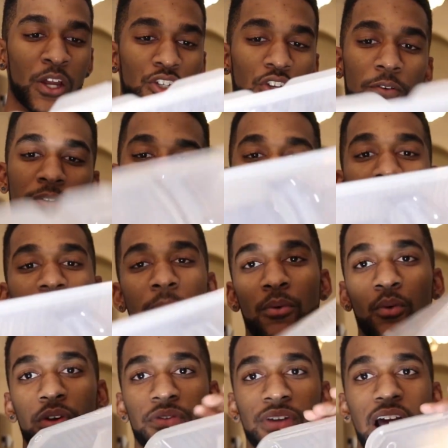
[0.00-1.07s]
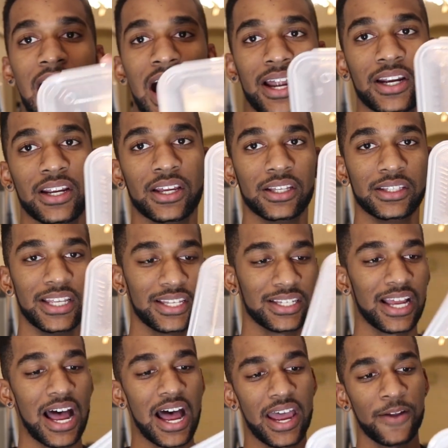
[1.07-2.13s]
So first up, we've got this
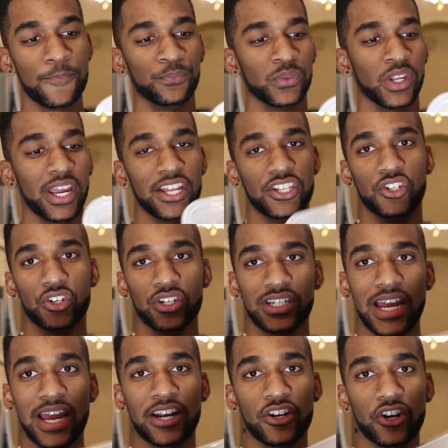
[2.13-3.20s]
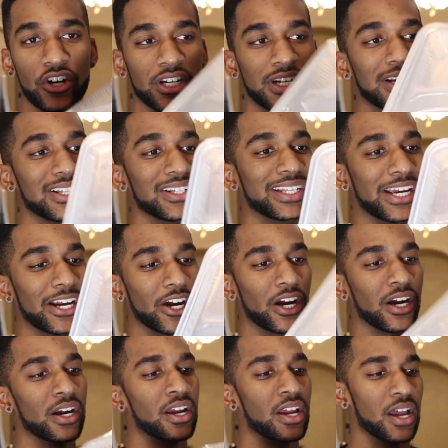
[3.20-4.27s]
guy. It's your standard
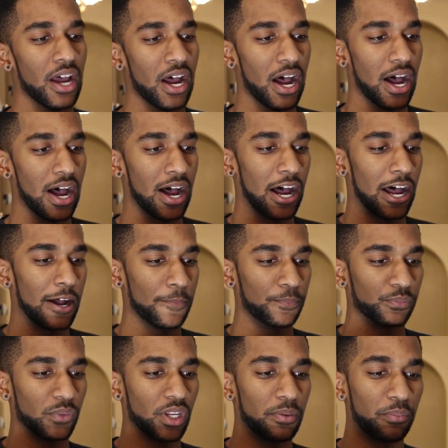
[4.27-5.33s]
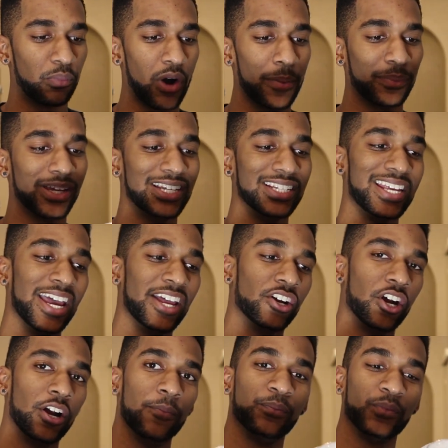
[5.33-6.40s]
clear prep
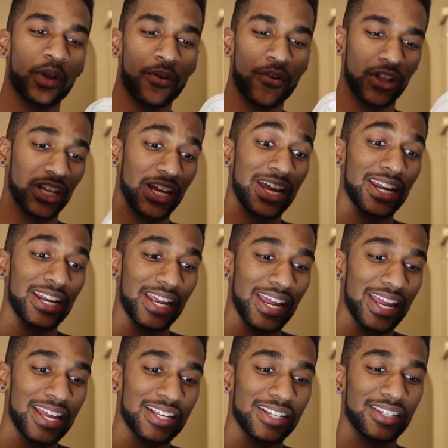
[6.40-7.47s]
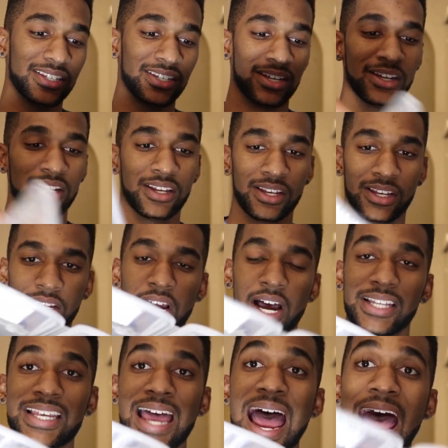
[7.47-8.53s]
container. Lid is
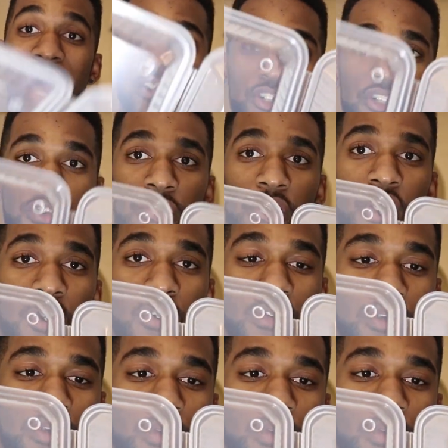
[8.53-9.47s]
attached, though,